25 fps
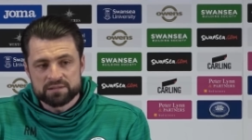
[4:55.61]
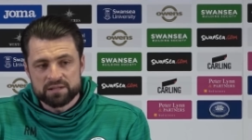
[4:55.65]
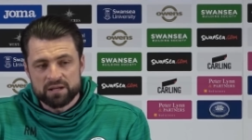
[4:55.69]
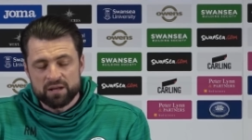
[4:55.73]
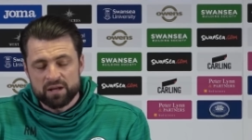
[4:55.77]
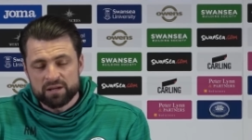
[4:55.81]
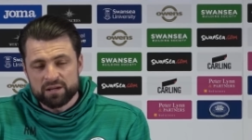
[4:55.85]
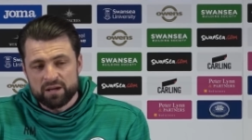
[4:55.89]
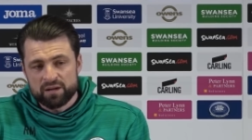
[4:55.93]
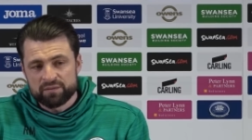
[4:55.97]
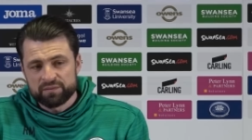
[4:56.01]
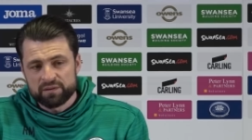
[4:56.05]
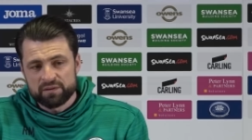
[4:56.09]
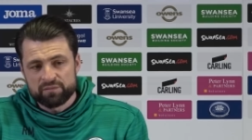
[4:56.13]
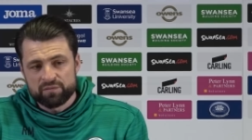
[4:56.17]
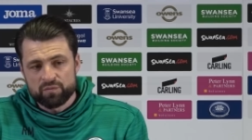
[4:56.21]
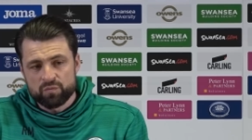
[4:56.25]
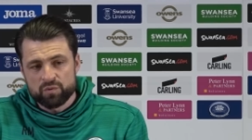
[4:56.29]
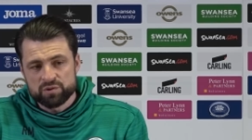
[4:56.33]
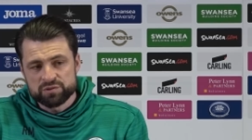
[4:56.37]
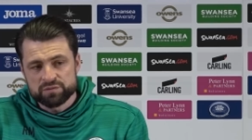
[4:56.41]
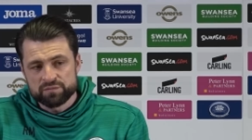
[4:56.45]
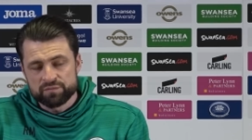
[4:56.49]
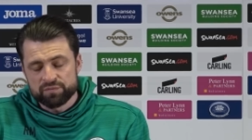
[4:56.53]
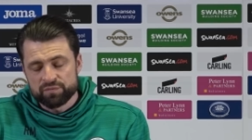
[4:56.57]
Now I, think if it
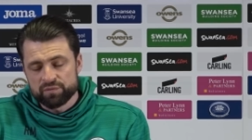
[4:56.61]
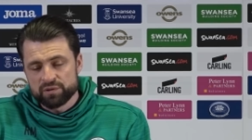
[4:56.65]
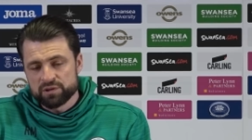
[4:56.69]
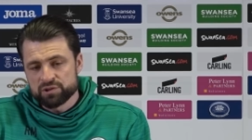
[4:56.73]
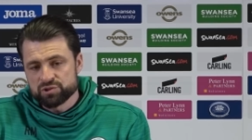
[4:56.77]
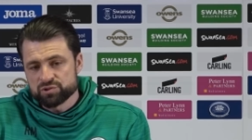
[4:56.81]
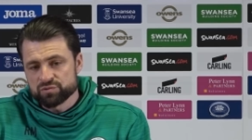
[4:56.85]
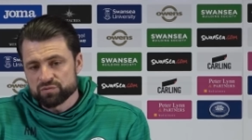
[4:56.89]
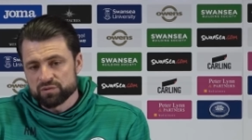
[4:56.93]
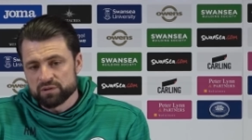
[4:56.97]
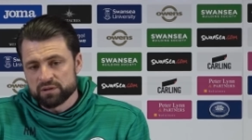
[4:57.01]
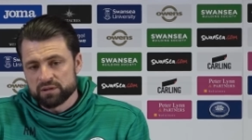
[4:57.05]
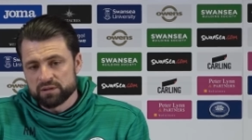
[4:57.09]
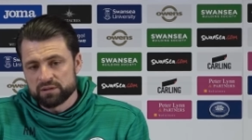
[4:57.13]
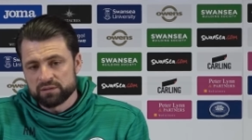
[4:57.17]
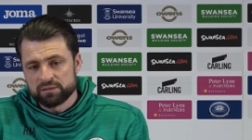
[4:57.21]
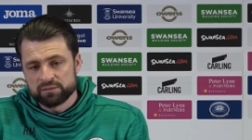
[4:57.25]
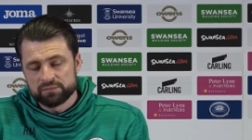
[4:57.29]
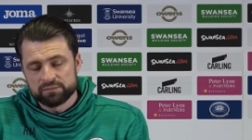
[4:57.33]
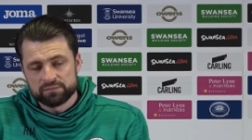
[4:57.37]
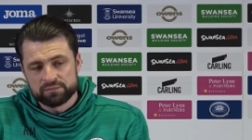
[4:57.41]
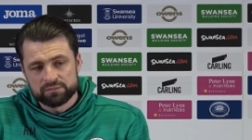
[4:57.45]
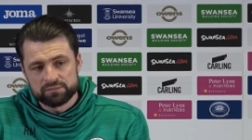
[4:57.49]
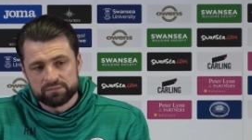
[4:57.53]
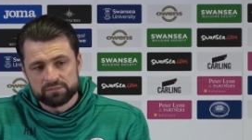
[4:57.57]
wasn't for injury
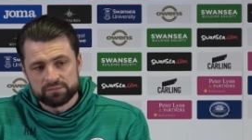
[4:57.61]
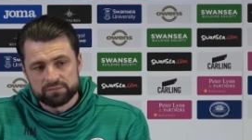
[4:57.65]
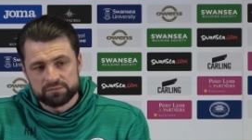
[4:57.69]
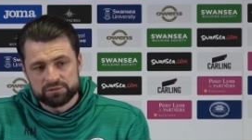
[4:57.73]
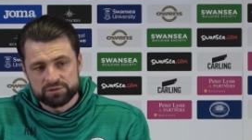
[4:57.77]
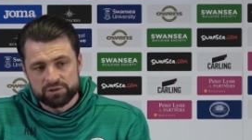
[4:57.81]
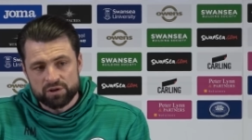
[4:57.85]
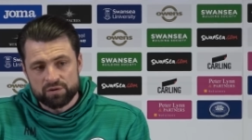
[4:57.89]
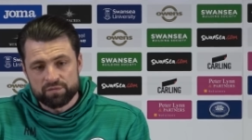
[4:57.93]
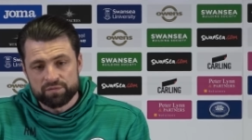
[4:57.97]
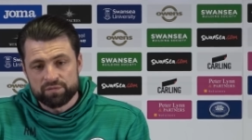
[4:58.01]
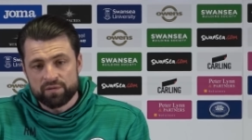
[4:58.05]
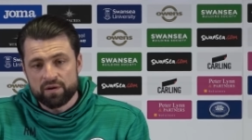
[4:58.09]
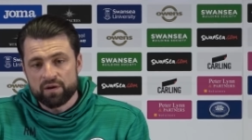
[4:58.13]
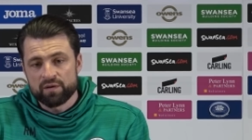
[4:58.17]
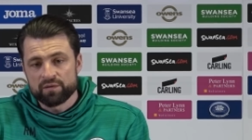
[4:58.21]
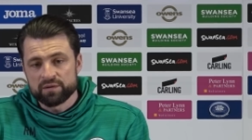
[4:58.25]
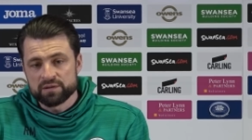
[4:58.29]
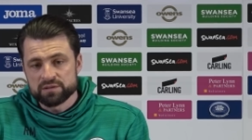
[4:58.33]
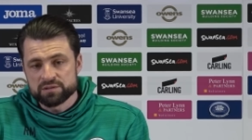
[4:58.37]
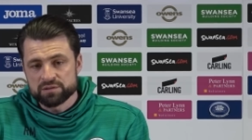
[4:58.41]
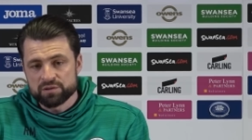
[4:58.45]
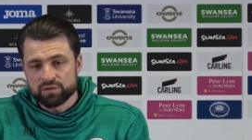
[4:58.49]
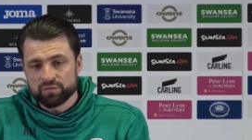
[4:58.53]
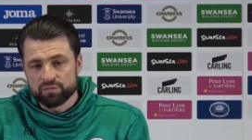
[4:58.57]
so far in
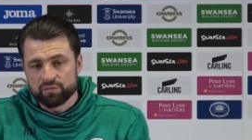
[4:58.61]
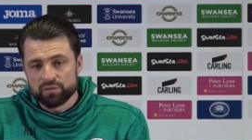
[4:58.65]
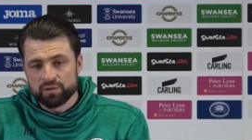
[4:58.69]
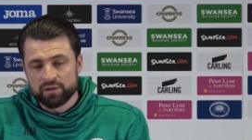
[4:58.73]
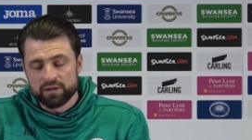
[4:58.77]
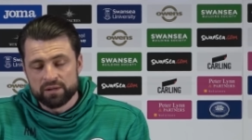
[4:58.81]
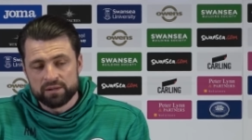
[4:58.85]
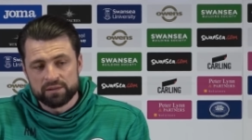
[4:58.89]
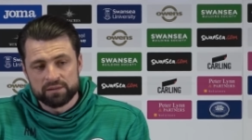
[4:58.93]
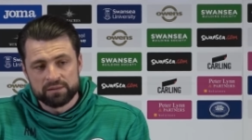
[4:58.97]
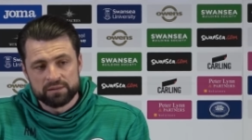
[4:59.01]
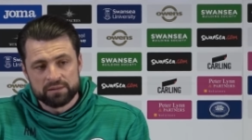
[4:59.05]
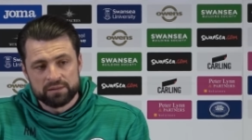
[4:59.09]
his career,